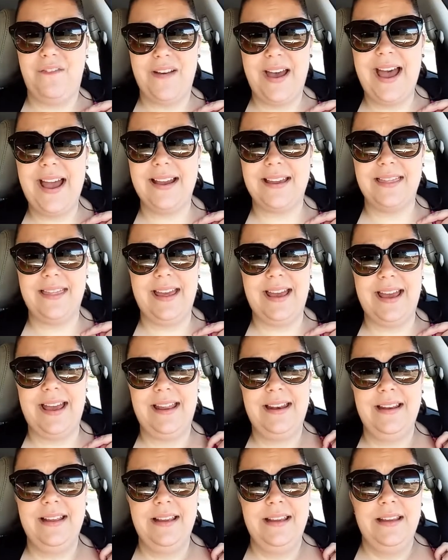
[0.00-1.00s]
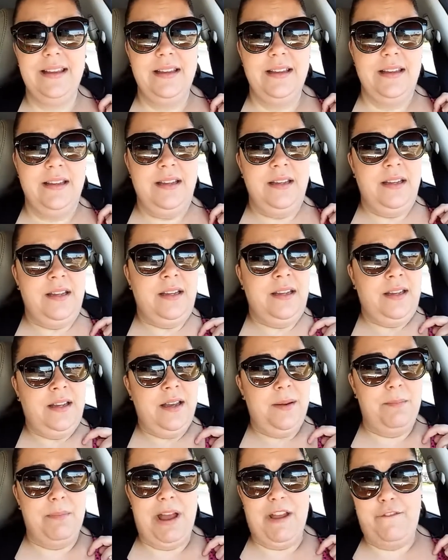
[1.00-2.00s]
the fact that
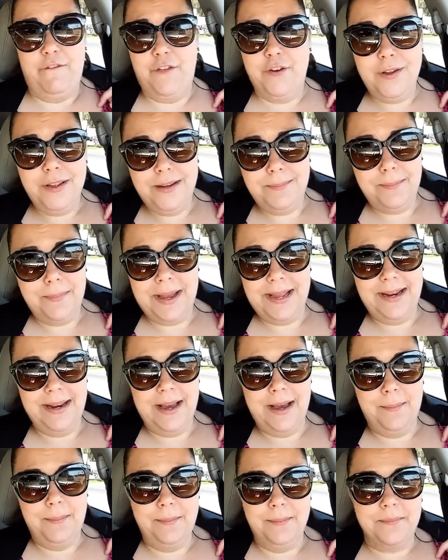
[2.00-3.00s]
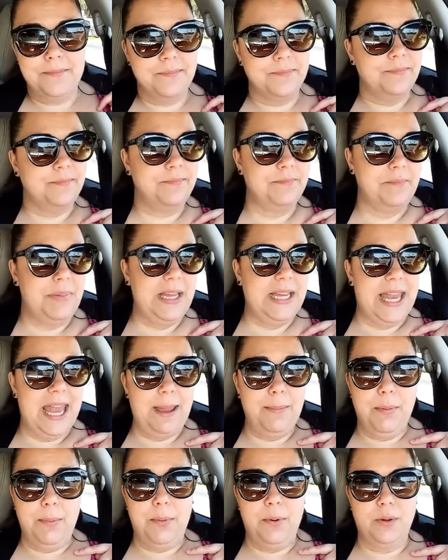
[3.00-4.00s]
my foot might not be
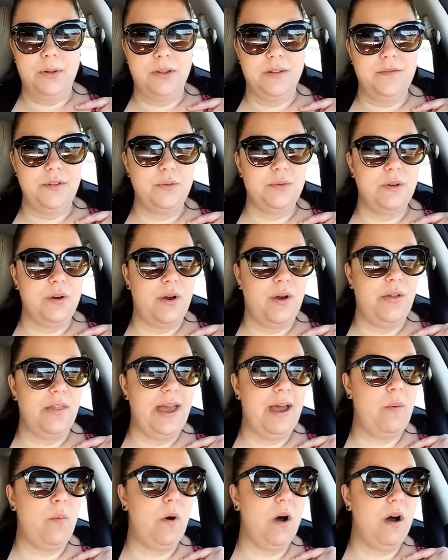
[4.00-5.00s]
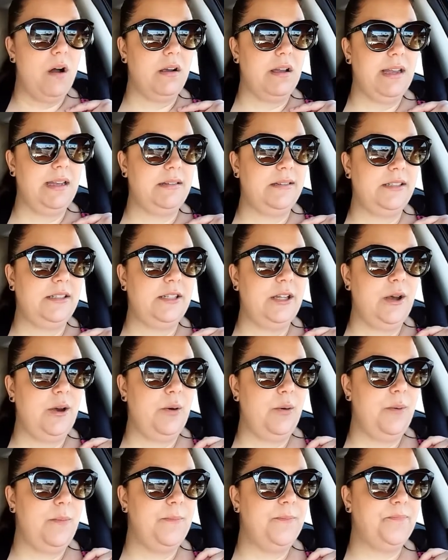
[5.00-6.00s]
capable of doing all that walking.
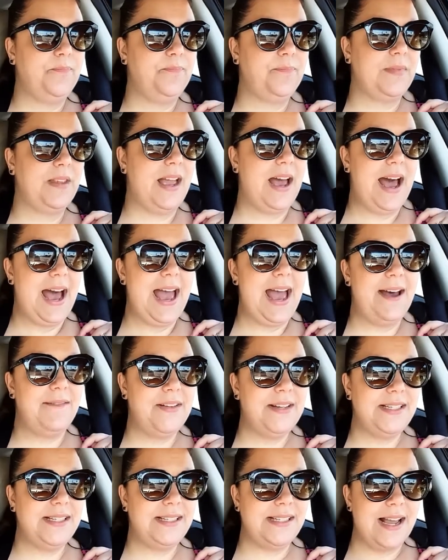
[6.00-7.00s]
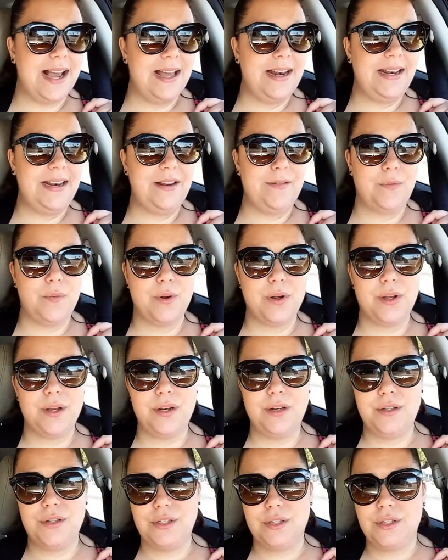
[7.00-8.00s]
So I haven't decided if we're
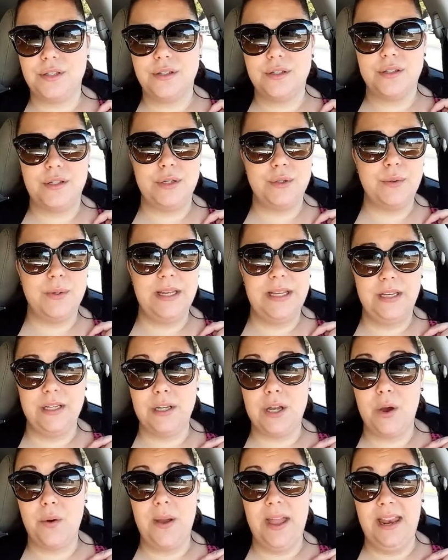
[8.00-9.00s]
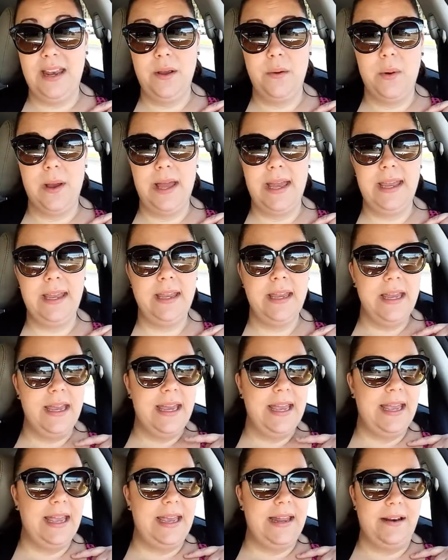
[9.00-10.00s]
going to just do it and go anyway,
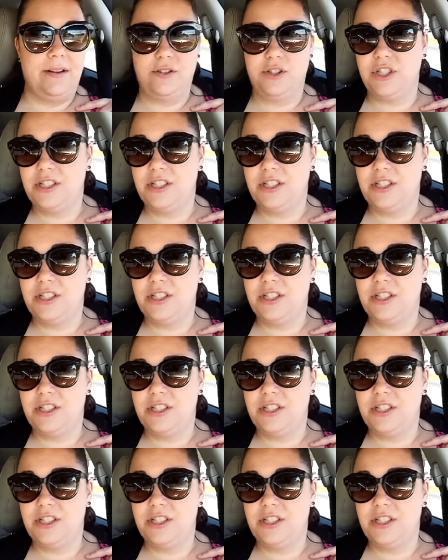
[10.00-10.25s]
and